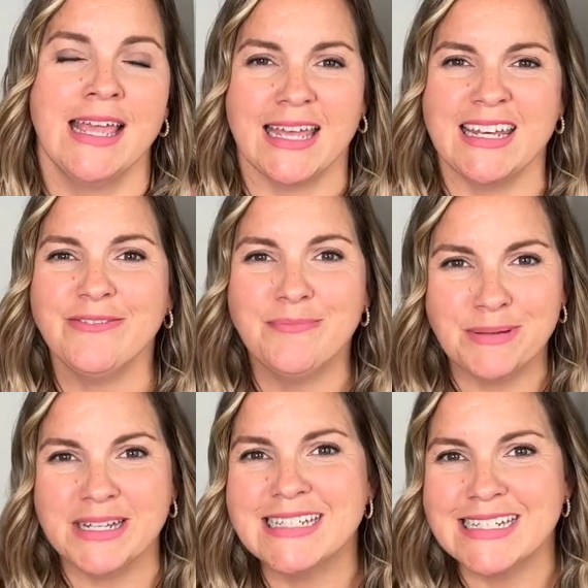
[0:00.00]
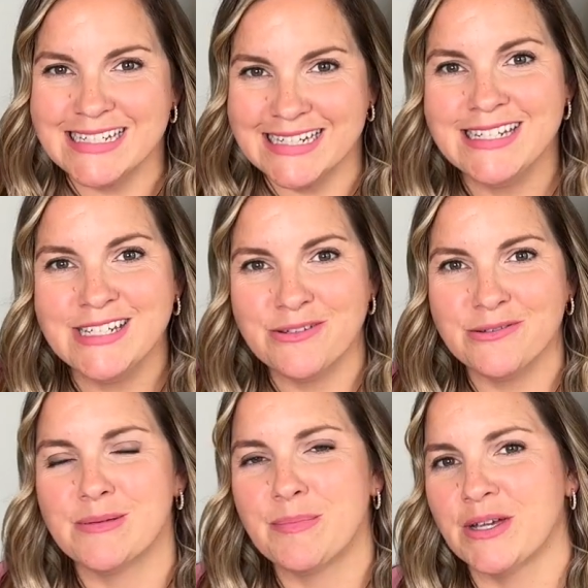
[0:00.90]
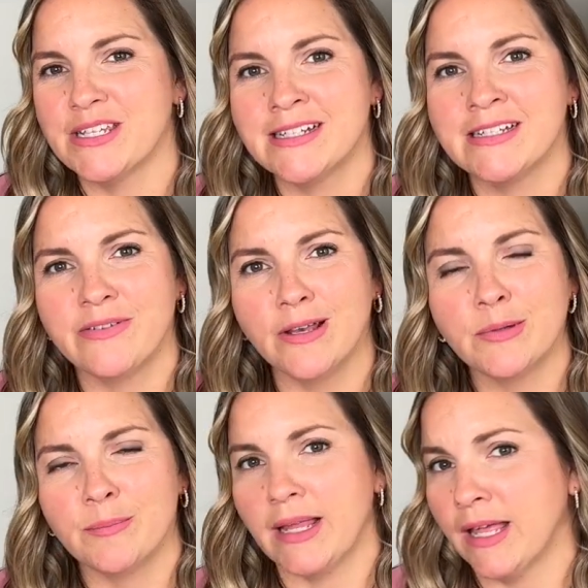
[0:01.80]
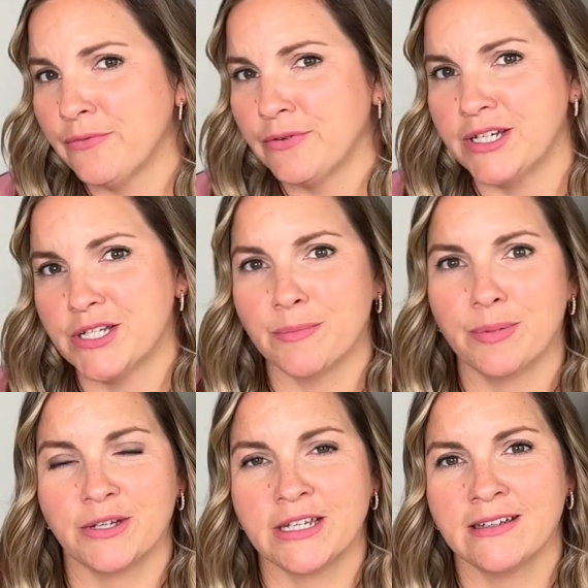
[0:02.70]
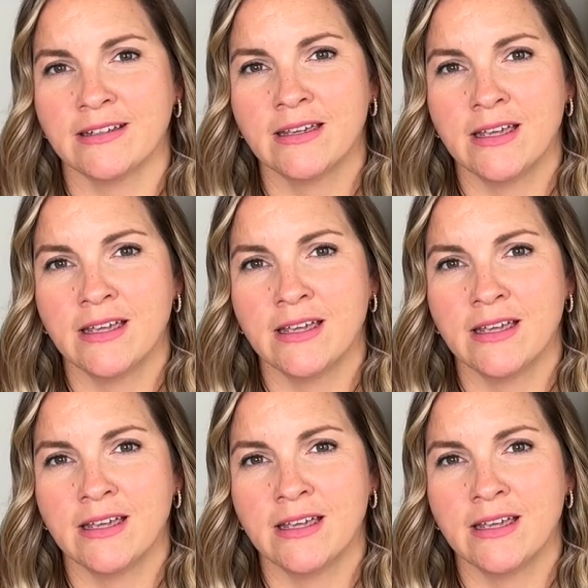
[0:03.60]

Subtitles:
and even build it into the personal development plan for each employee.